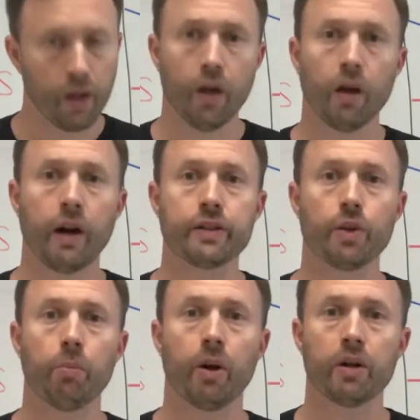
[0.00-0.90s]
Right, so
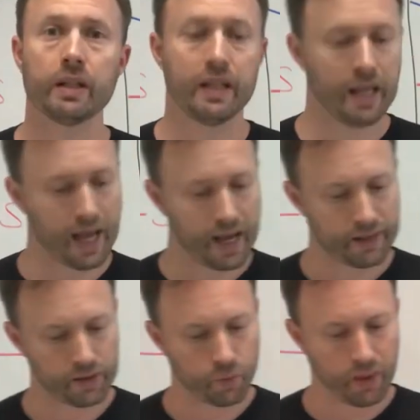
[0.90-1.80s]
part D
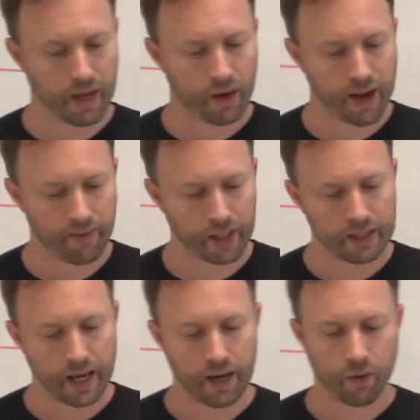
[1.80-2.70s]
asks, without having a
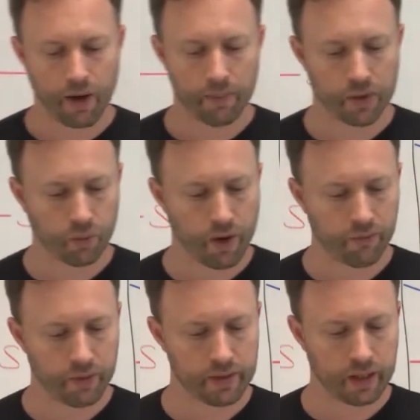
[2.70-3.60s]
diagram as a
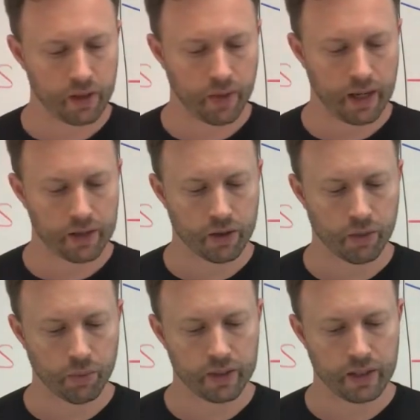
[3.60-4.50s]
reference, can you answer the
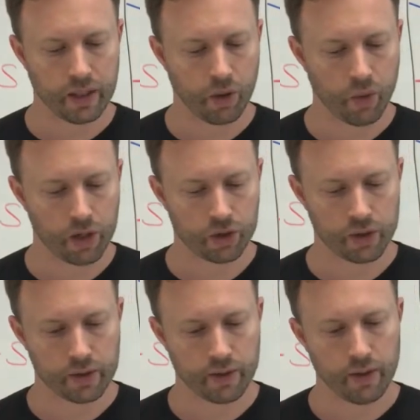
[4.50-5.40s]
preceding
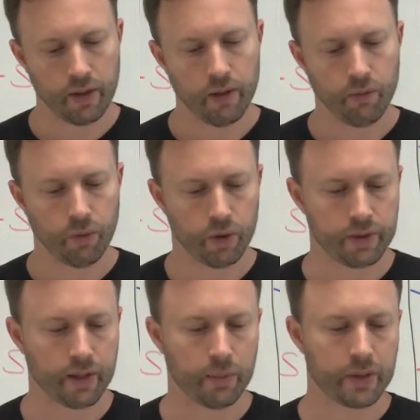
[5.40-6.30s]
questions for a
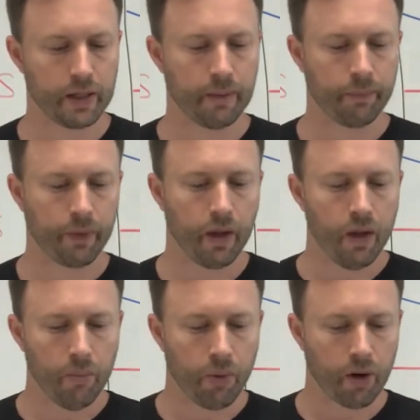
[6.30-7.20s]
subsidy?
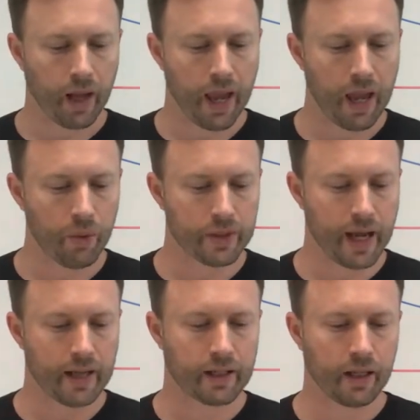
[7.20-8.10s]
Part A was
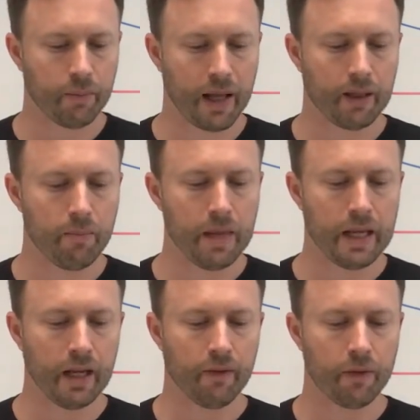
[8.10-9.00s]
asking about the
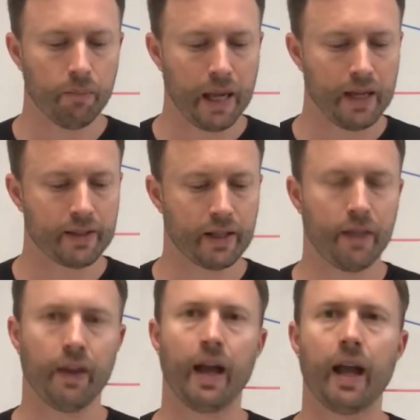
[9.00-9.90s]
meaning of the base and
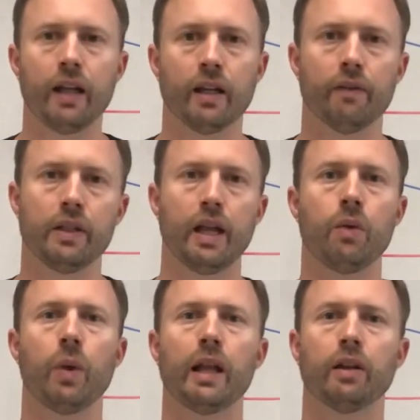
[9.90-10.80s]
the height of a
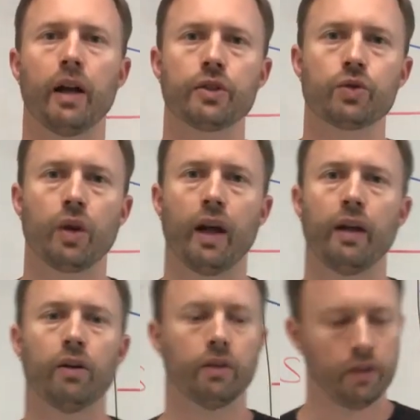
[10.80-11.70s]
deadweight loss
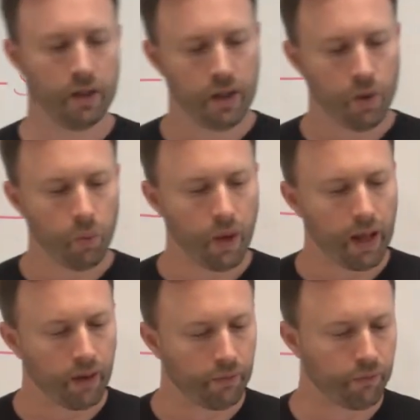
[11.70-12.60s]
triangle.
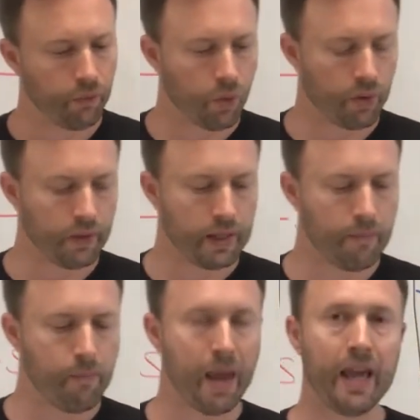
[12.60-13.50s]
Well, for the
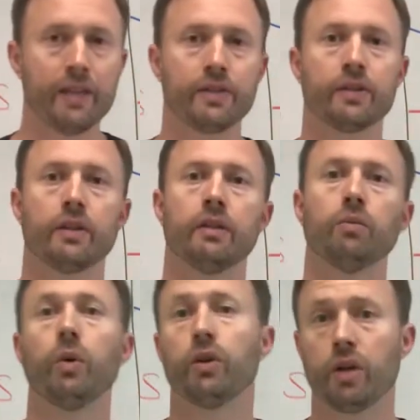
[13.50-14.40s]
base,
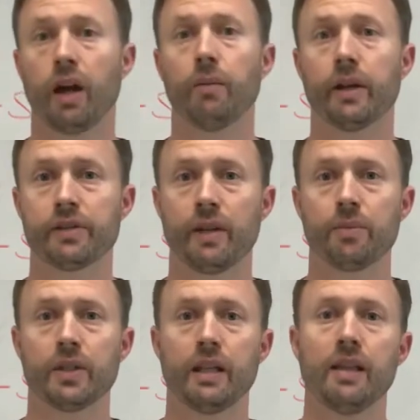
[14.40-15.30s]
when you're talking about a
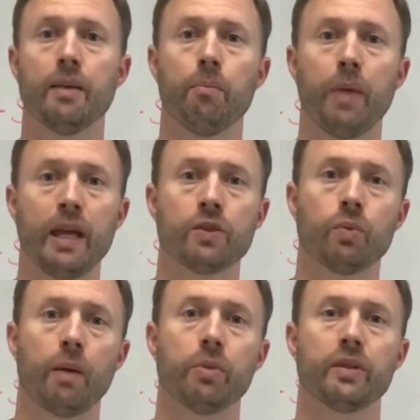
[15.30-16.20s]
subsidy, the base
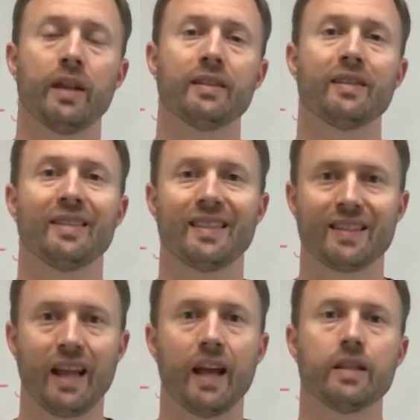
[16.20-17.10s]
represents the
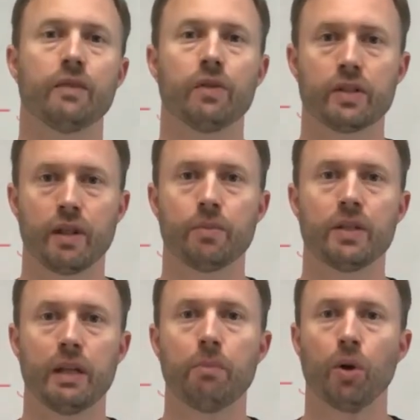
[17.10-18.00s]
size of the
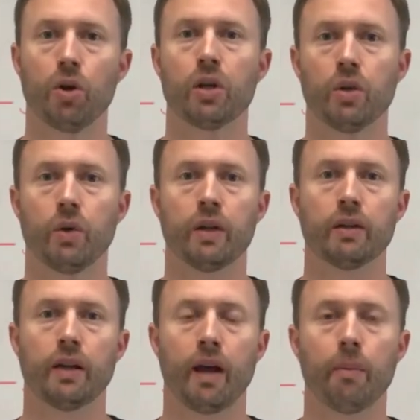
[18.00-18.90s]
subsidy per unit.
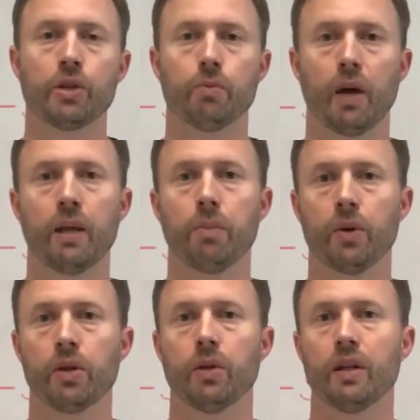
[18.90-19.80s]
How much money per
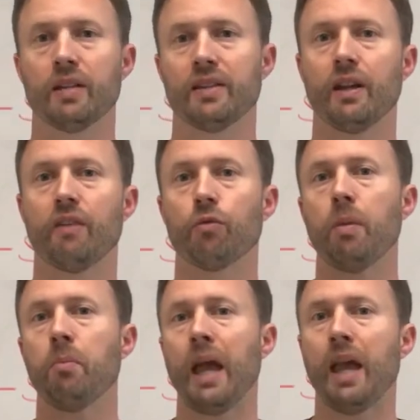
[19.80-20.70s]
unit is the
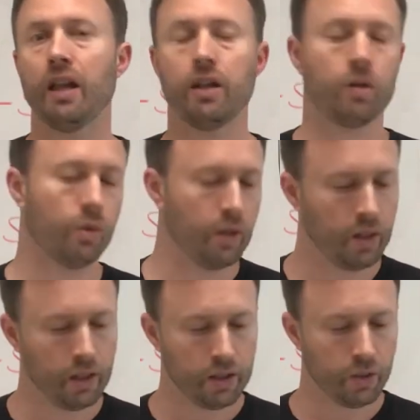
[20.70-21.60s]
government paying you
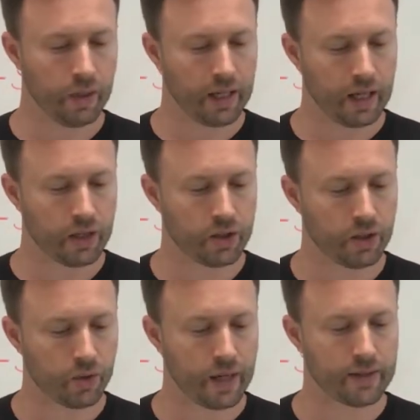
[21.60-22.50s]
to engage in the
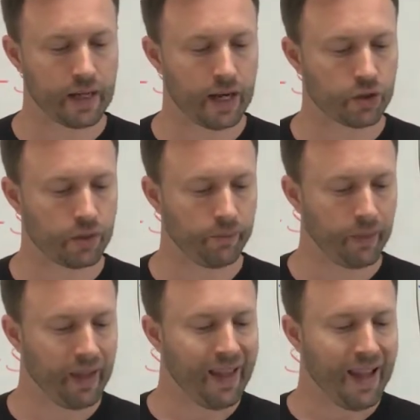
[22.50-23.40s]
transaction?
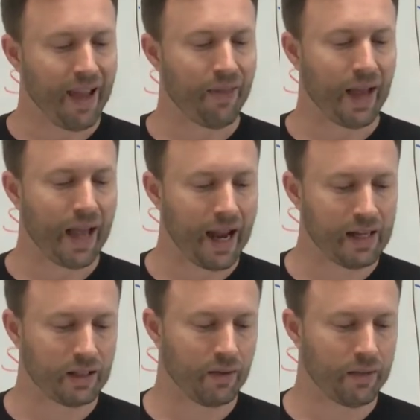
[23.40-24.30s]
And the
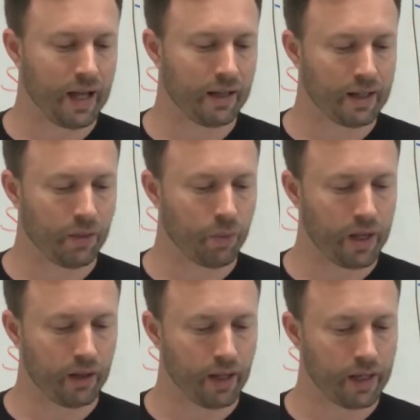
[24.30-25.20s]
height of that deadweight
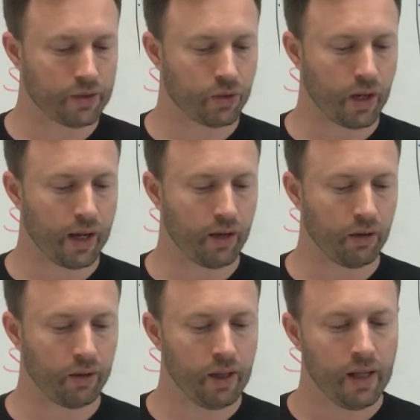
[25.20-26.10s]
loss
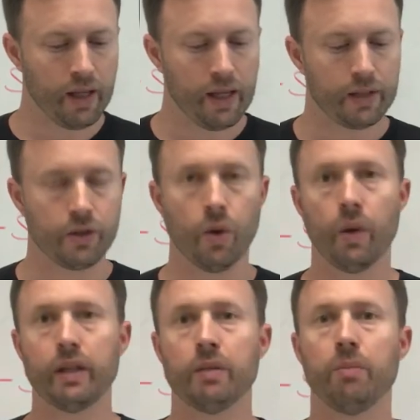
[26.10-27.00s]
triangle is going
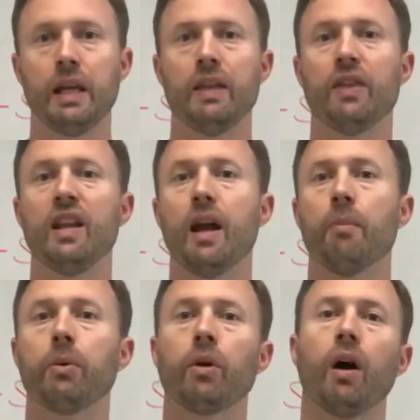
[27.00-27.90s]
to be the
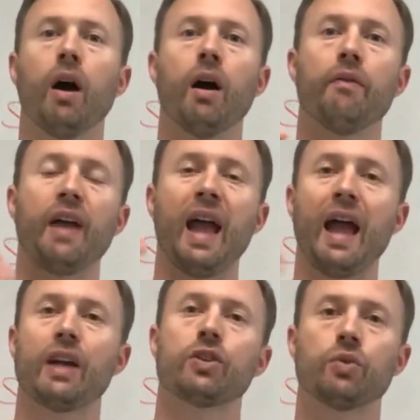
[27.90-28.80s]
number of
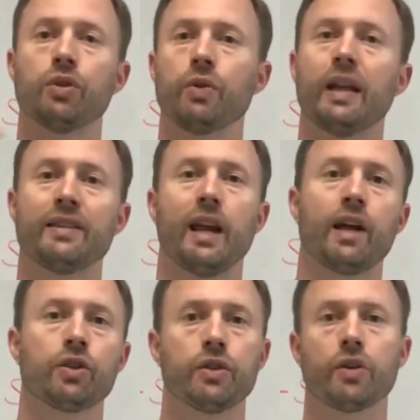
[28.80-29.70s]
extra
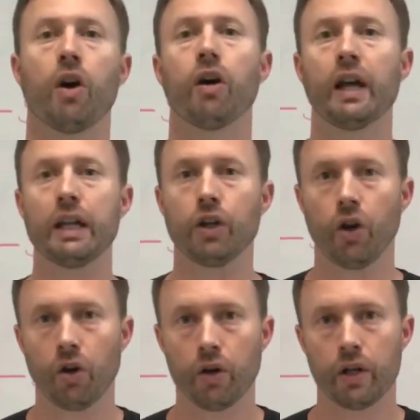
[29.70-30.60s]
transactions are
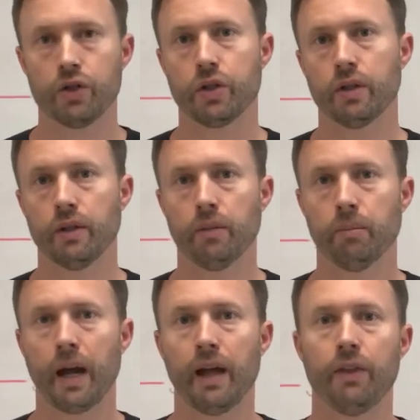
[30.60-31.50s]
encouraged
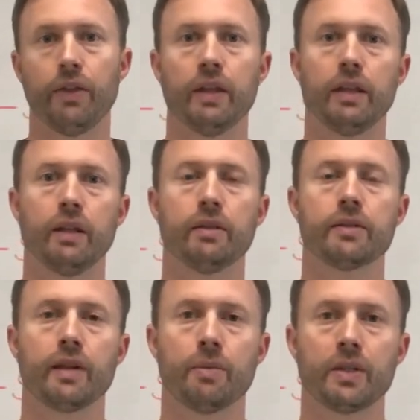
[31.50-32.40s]
by the
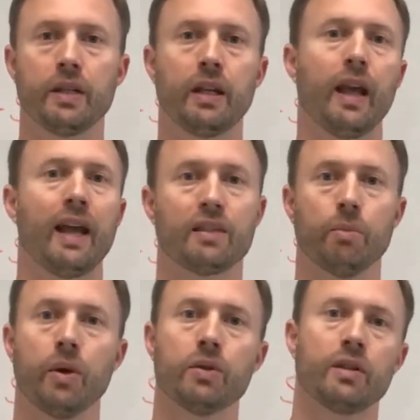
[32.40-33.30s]
subsidy, as
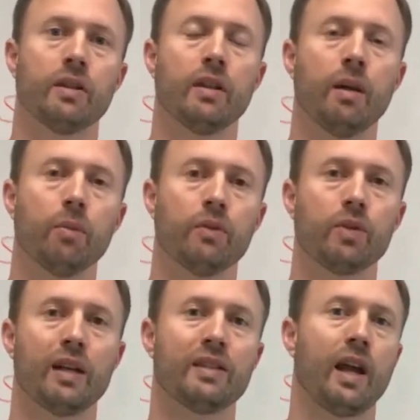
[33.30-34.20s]
opposed to the number of
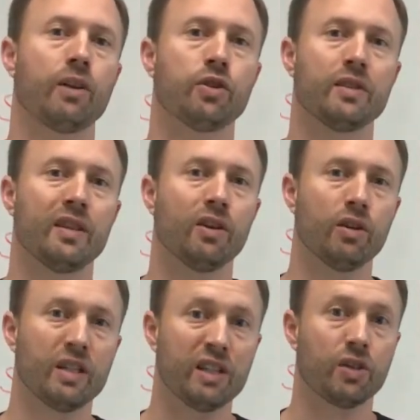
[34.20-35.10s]
transactions that are
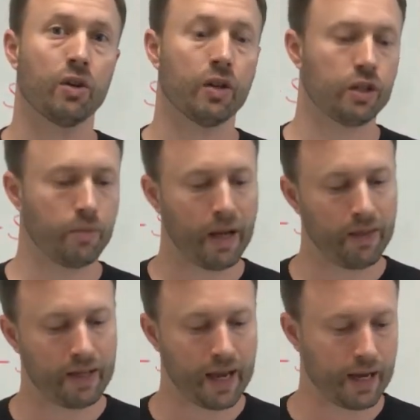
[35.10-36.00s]
discouraged by the
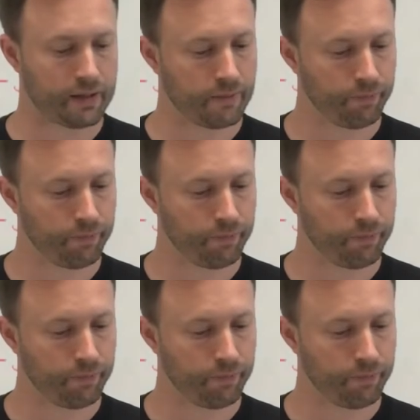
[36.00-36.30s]
tax.